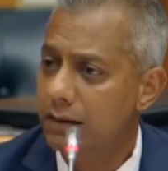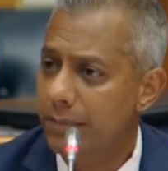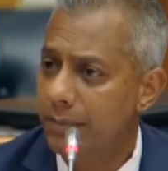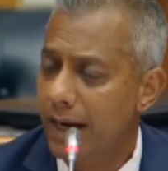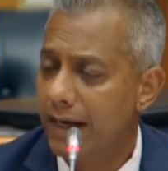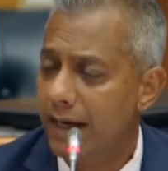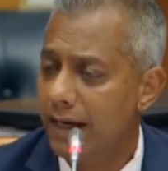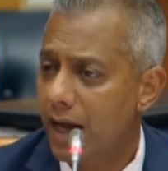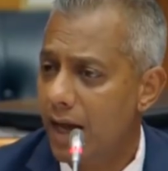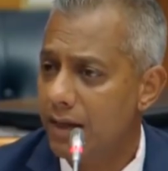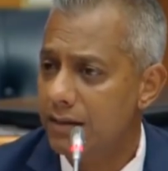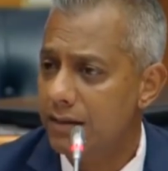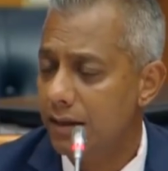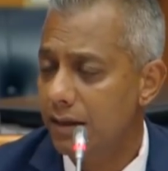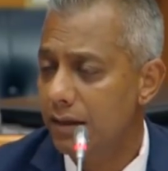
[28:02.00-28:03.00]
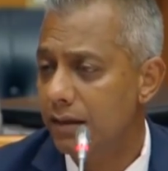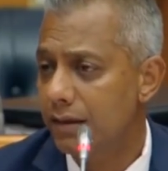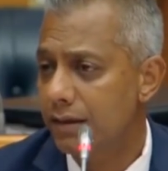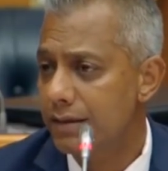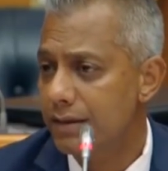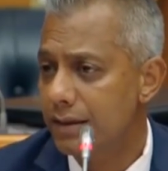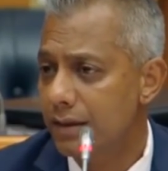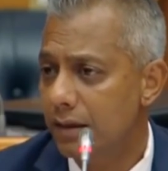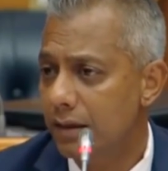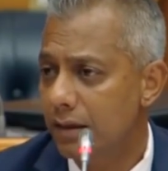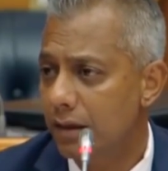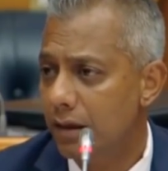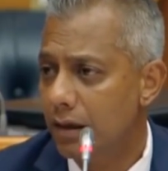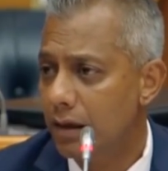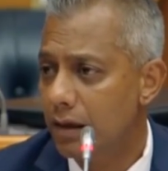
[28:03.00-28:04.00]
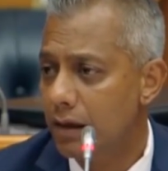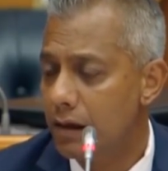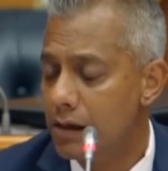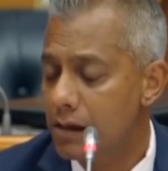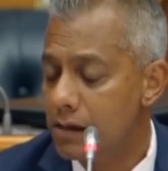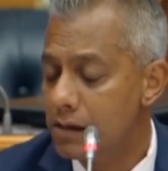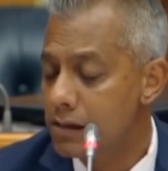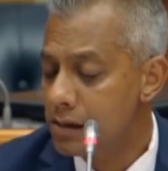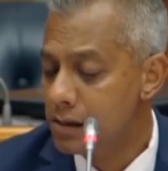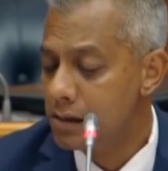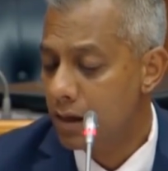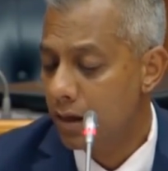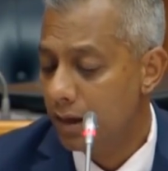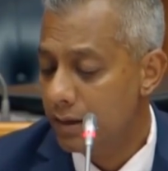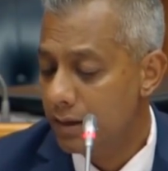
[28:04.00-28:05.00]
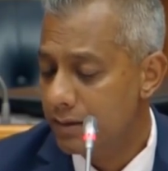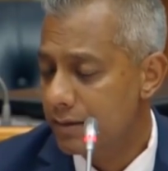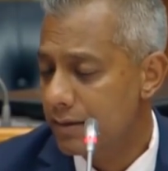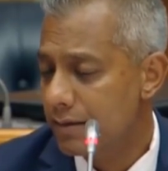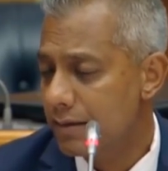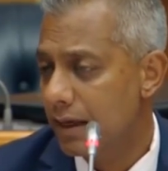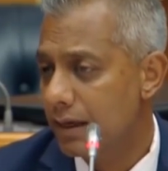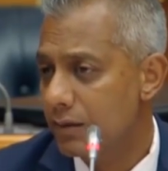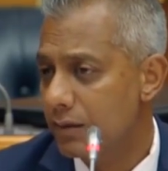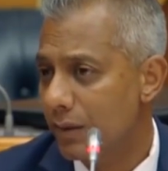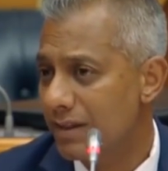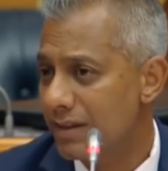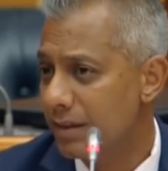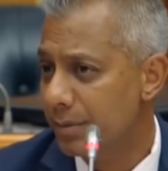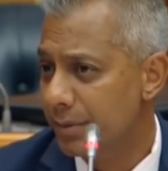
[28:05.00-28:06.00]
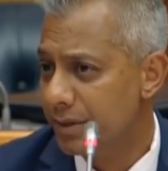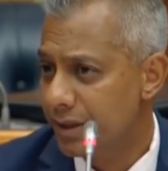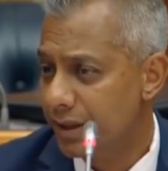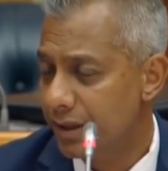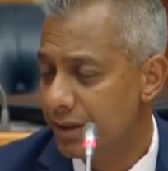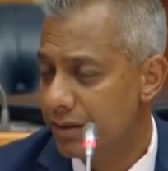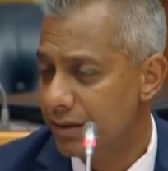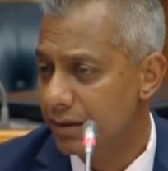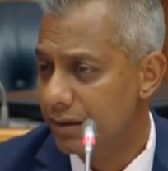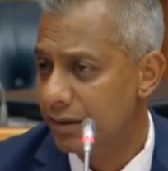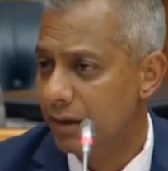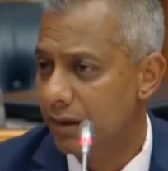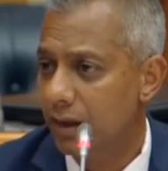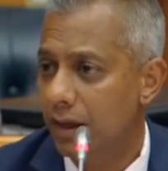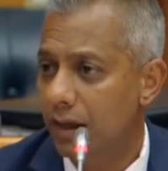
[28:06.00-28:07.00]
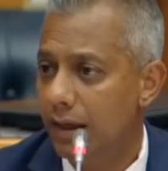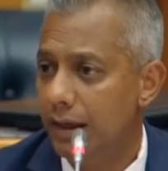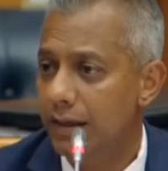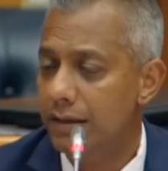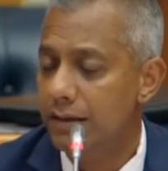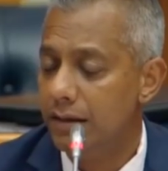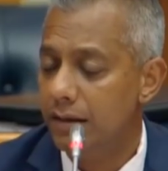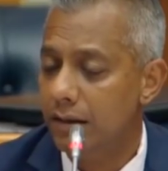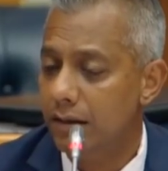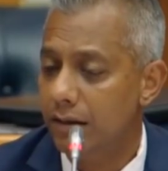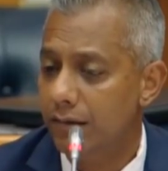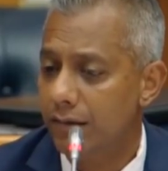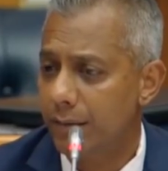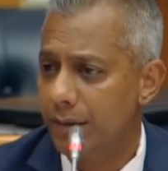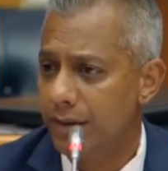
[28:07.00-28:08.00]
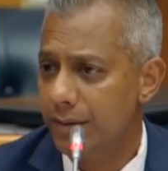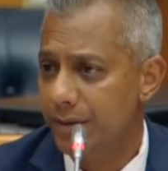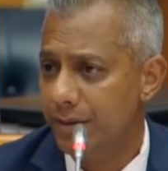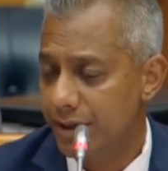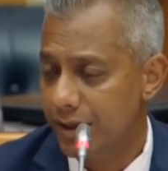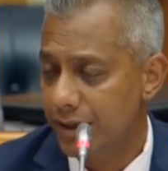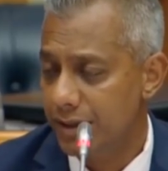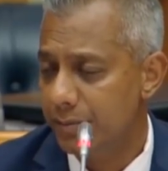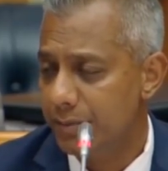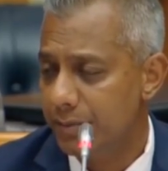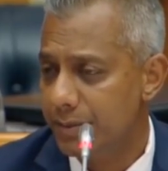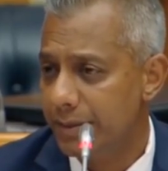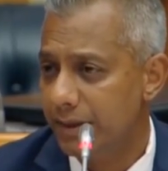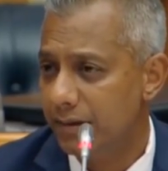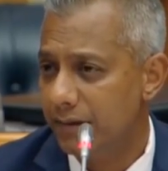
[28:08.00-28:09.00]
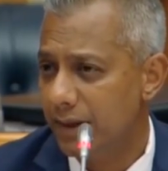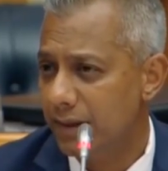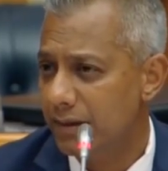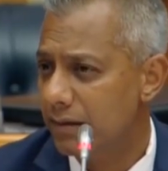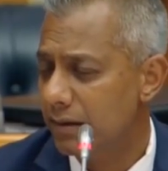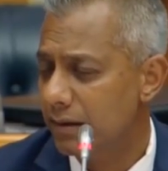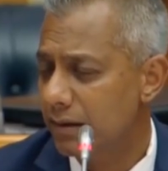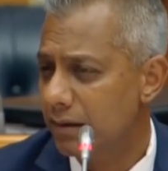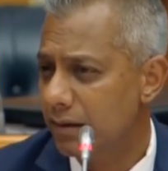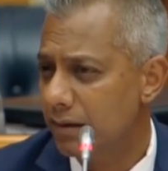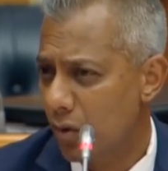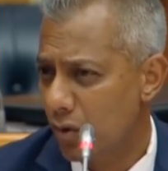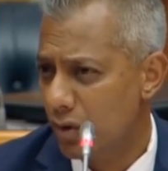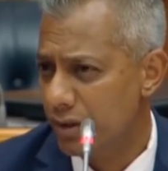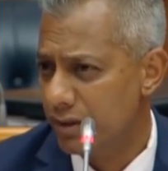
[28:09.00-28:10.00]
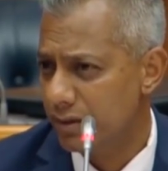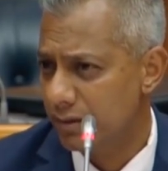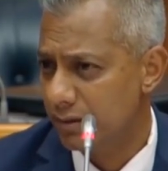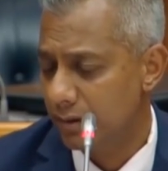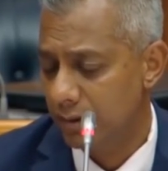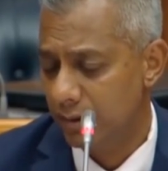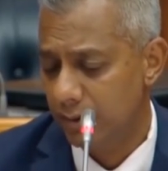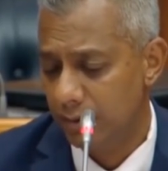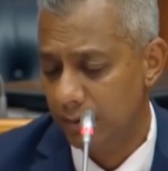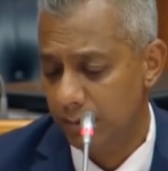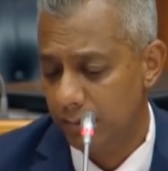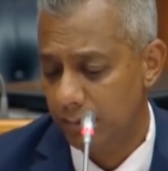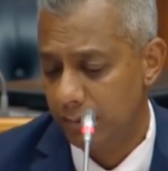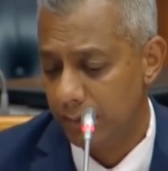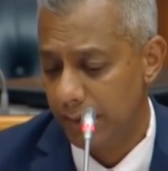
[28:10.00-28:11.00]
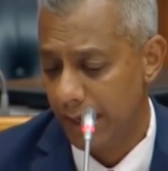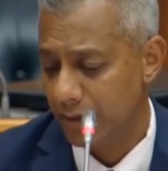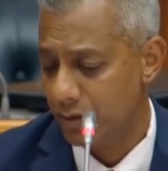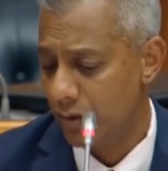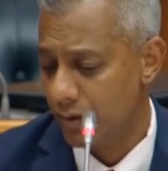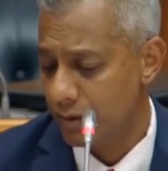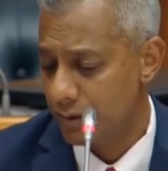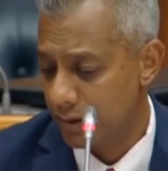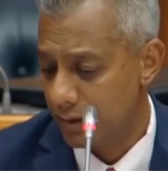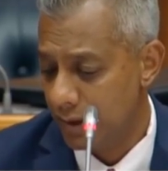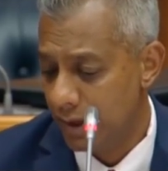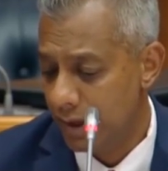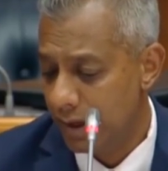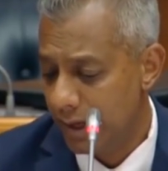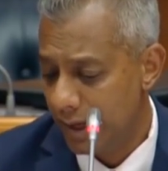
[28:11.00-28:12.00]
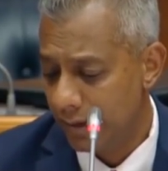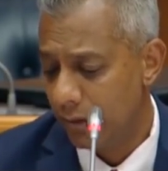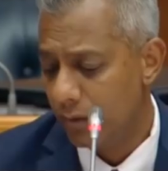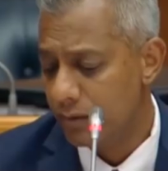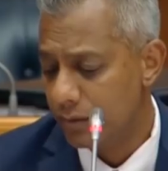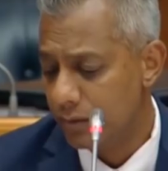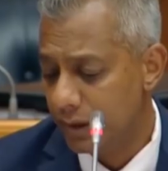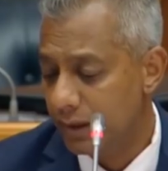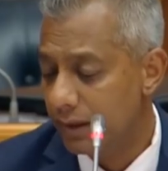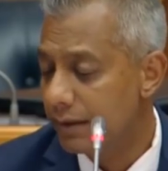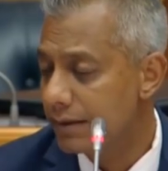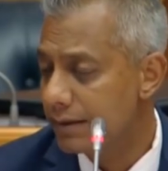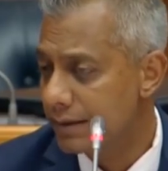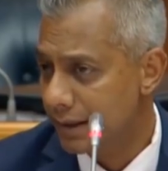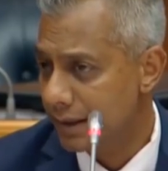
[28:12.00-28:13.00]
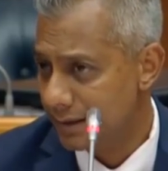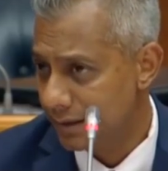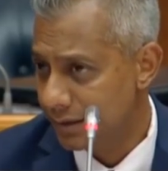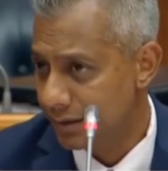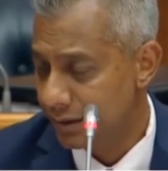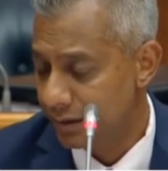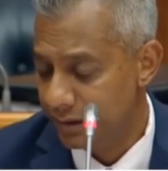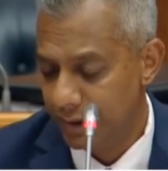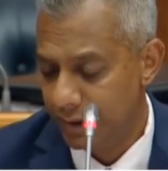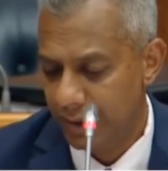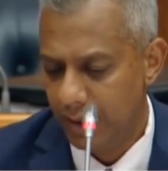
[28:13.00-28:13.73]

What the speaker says: is by and large the increase in interest as well as depreciation. And from a depreciation perspective, that's non-cash cost, and also the increase in taxation,